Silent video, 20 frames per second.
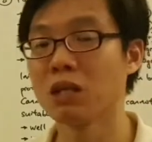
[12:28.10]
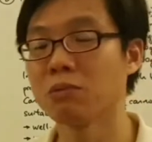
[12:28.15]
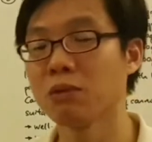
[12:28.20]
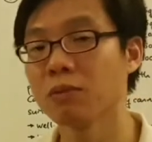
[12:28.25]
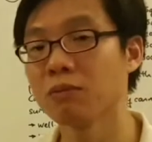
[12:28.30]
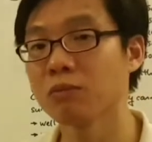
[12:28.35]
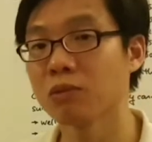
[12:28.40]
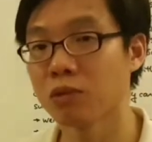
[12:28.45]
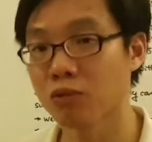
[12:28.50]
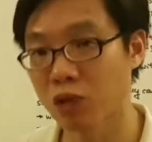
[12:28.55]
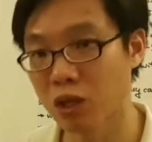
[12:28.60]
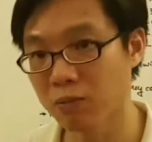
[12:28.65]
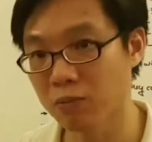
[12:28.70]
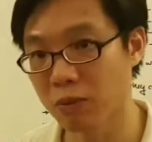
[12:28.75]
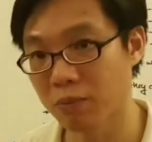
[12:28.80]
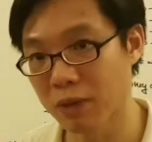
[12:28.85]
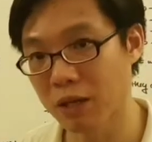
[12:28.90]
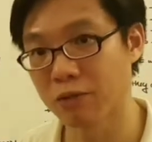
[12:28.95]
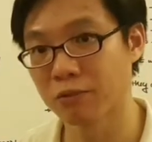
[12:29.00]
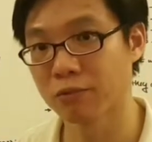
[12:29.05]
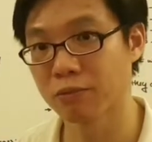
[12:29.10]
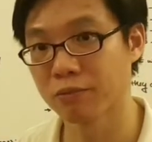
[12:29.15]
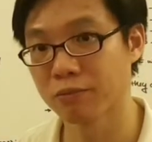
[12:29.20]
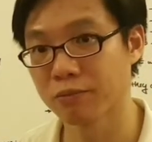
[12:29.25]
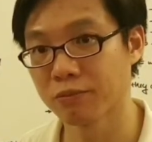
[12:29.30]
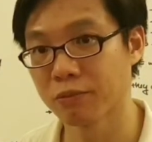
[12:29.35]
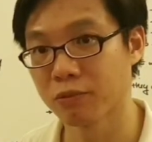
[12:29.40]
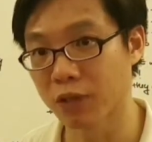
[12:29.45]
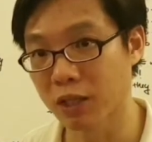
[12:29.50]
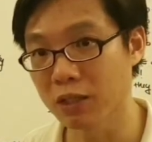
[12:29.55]
minimum grain per pound,
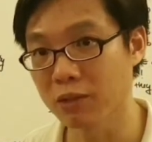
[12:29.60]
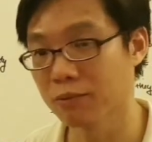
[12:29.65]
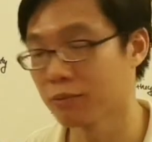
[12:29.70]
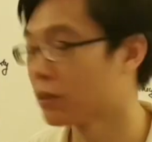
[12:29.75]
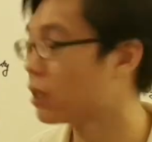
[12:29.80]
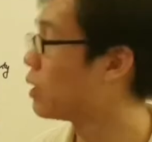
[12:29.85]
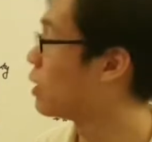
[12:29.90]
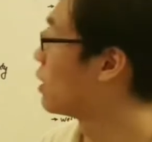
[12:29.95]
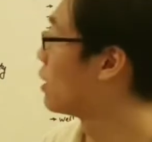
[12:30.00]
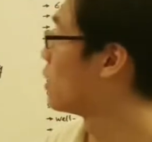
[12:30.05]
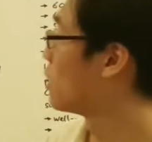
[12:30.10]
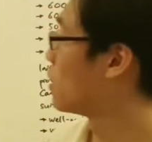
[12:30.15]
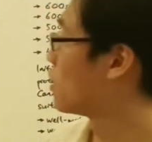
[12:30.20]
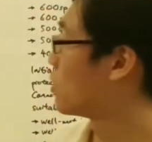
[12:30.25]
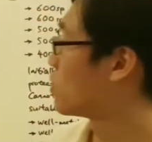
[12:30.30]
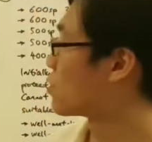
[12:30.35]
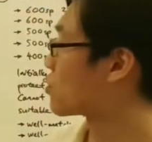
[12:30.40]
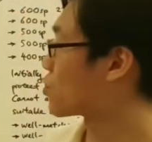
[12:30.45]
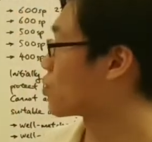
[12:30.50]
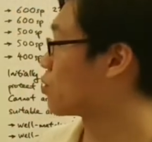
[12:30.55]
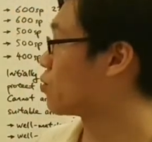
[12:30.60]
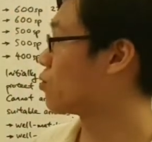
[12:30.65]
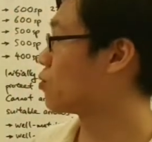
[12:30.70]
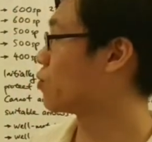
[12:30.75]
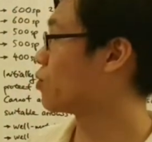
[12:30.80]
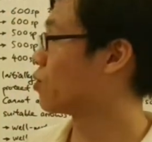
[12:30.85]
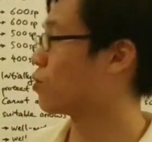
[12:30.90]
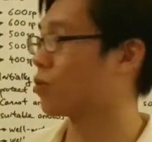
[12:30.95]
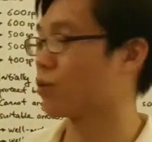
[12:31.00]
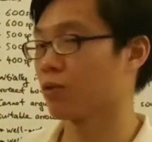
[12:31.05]
right?
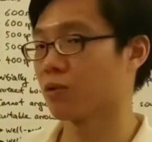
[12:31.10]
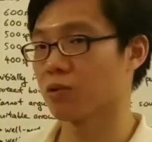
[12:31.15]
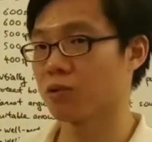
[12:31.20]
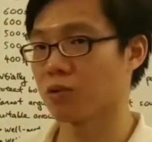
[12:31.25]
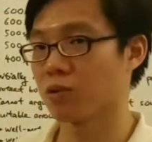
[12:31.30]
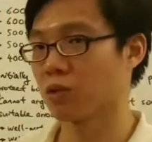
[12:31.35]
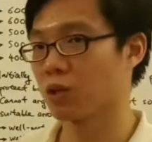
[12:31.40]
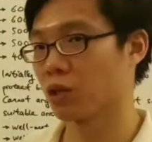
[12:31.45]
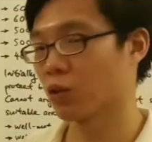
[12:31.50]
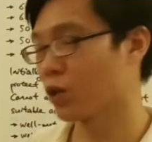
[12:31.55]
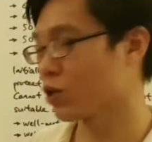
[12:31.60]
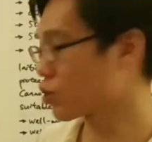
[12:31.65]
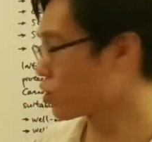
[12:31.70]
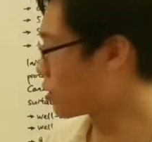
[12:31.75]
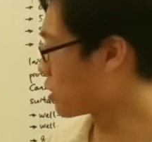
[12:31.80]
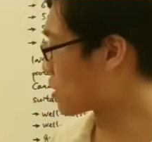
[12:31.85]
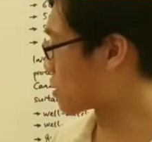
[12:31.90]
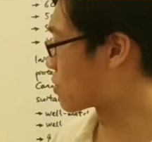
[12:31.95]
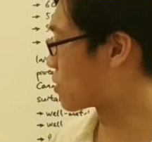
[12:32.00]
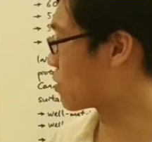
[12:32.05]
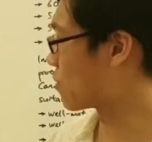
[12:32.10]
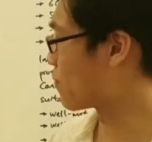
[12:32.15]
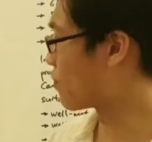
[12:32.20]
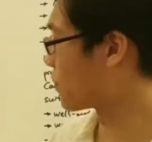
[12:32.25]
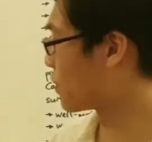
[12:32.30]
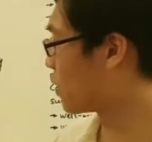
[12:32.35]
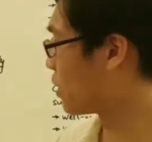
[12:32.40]
So the question is,